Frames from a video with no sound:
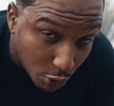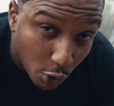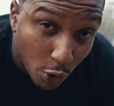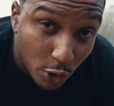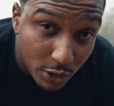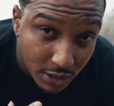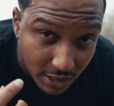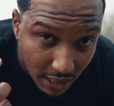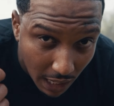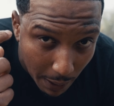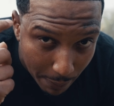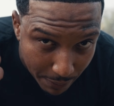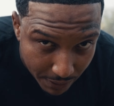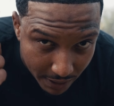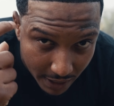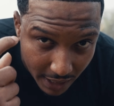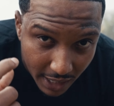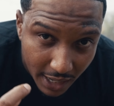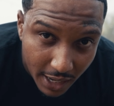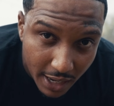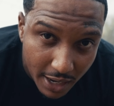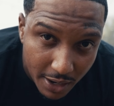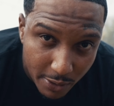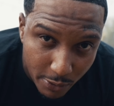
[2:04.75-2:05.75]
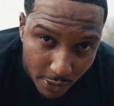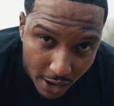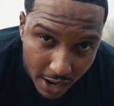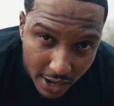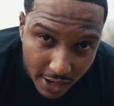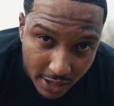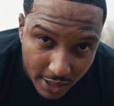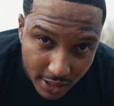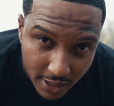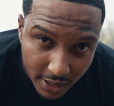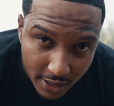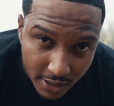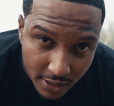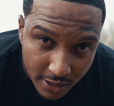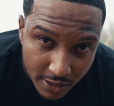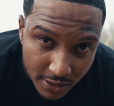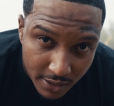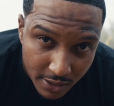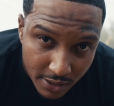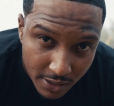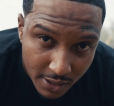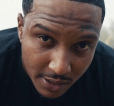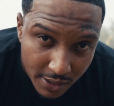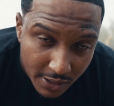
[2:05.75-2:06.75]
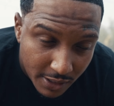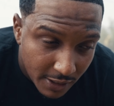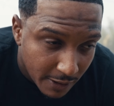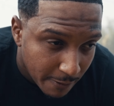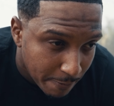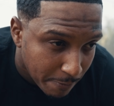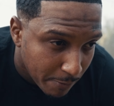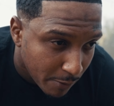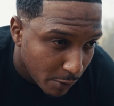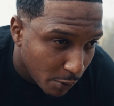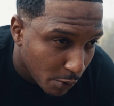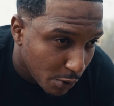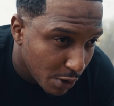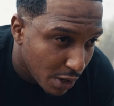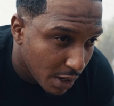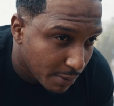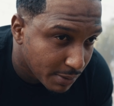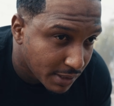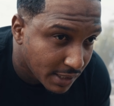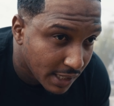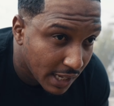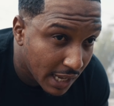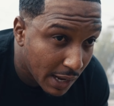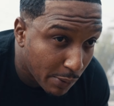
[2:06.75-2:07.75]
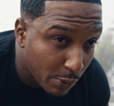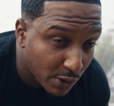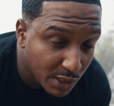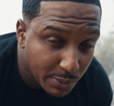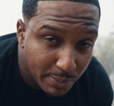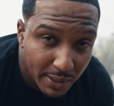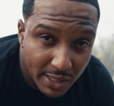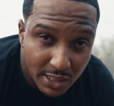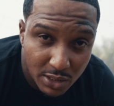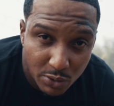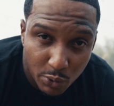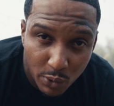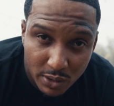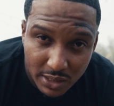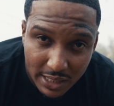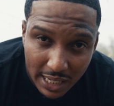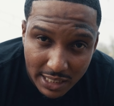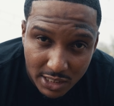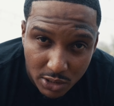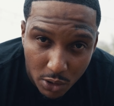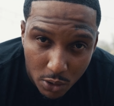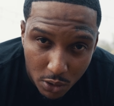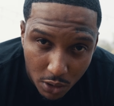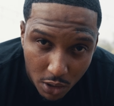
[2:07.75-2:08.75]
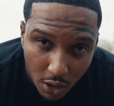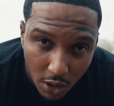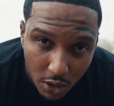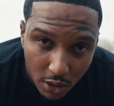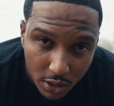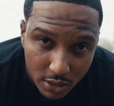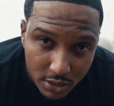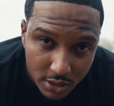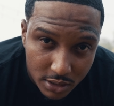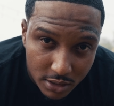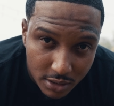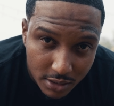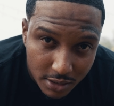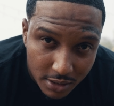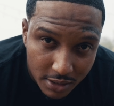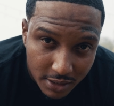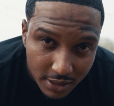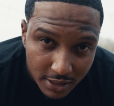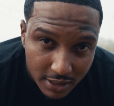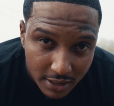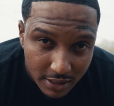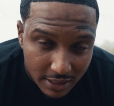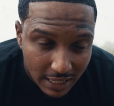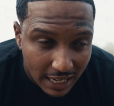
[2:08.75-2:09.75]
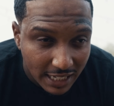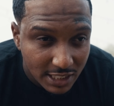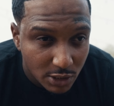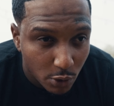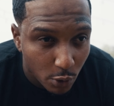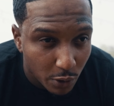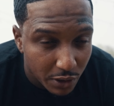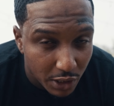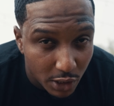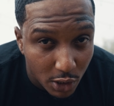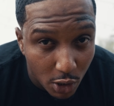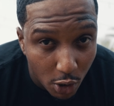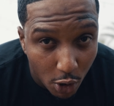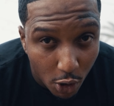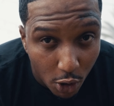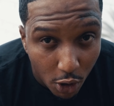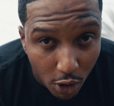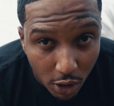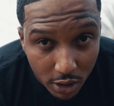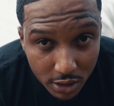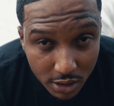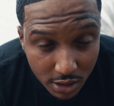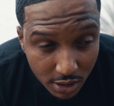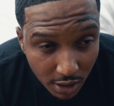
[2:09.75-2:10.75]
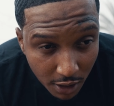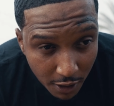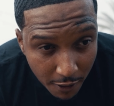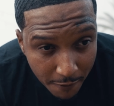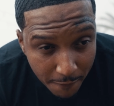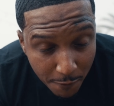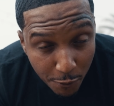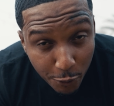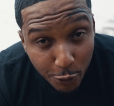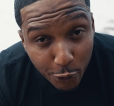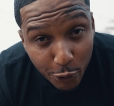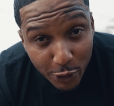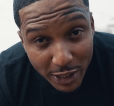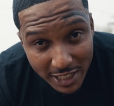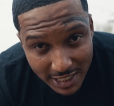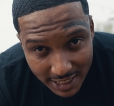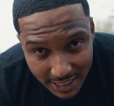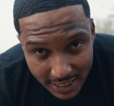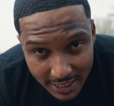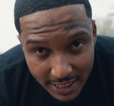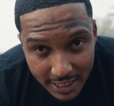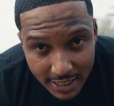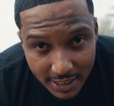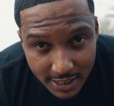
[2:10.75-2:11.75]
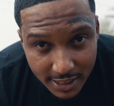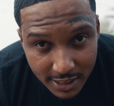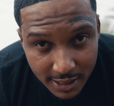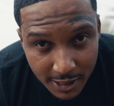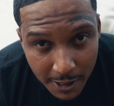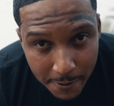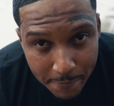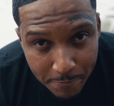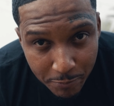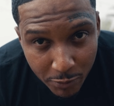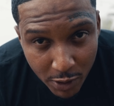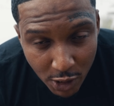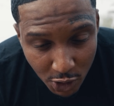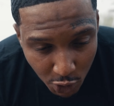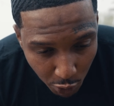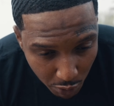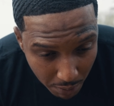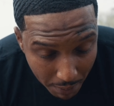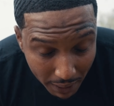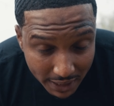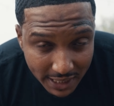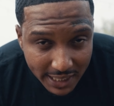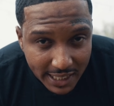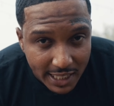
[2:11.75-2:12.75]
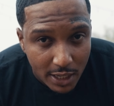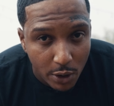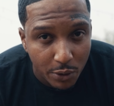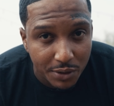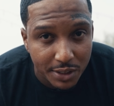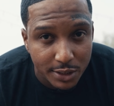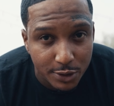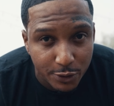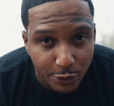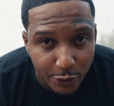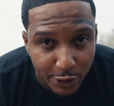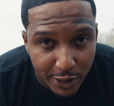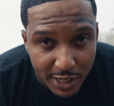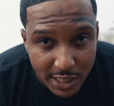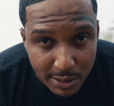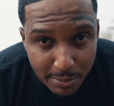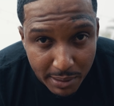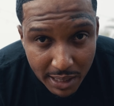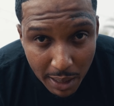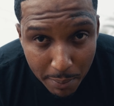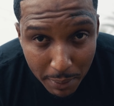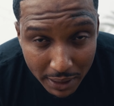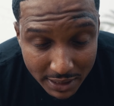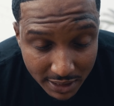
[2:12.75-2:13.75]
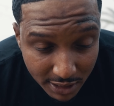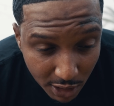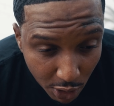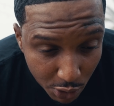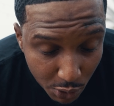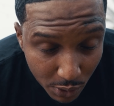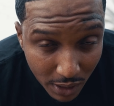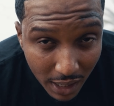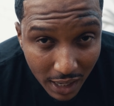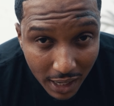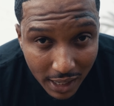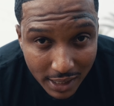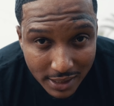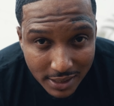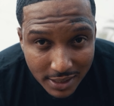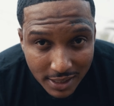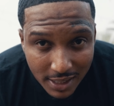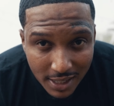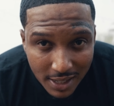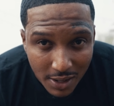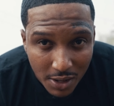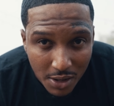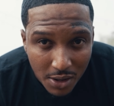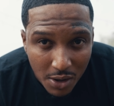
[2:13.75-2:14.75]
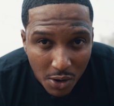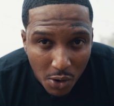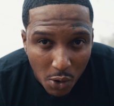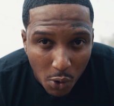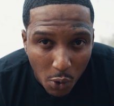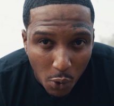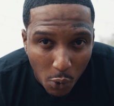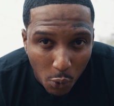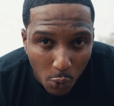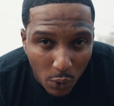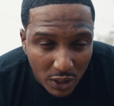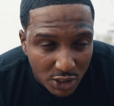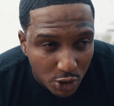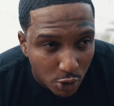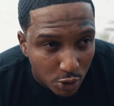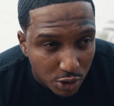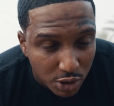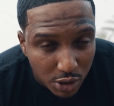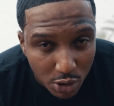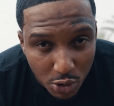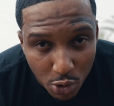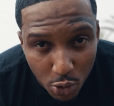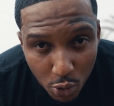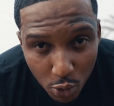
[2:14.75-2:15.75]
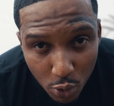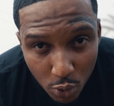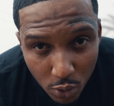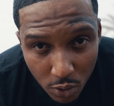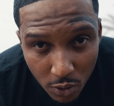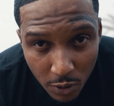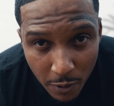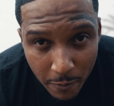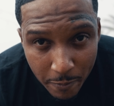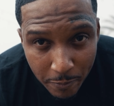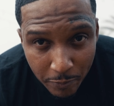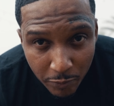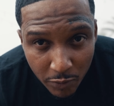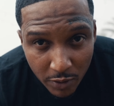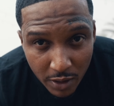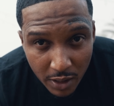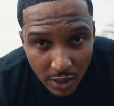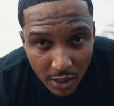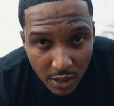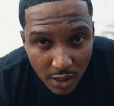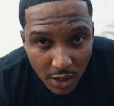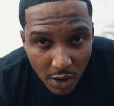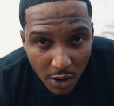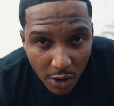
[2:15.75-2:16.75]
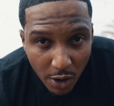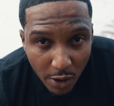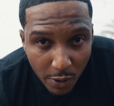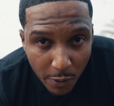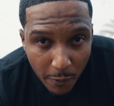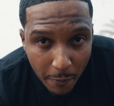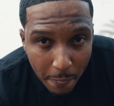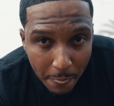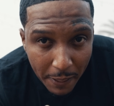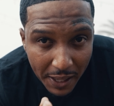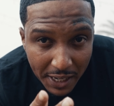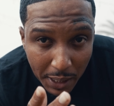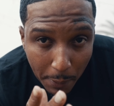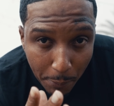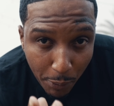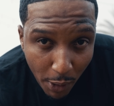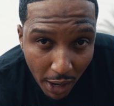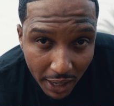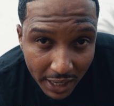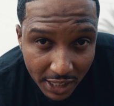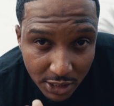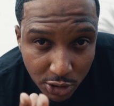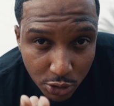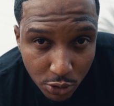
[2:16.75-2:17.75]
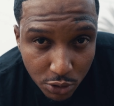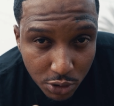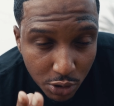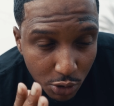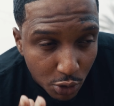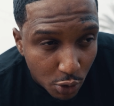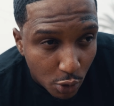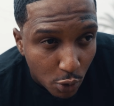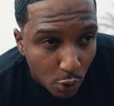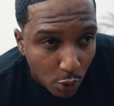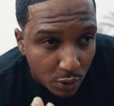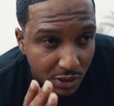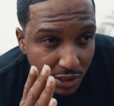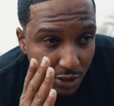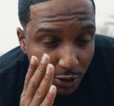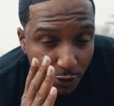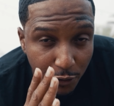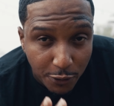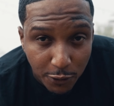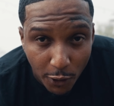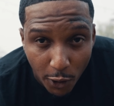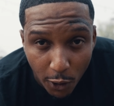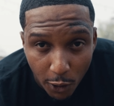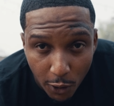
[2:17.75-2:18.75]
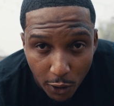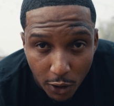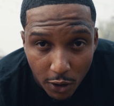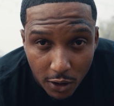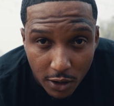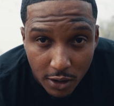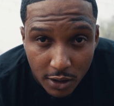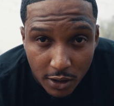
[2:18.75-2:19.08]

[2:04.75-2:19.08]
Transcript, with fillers: on top of your head, right? You know what I'm saying? Which means what that's gonna cause? That's gonna cause frizziness. So we about to kill this frizz, man. I'm about to tell you guys what you should do and the products you should use in the fall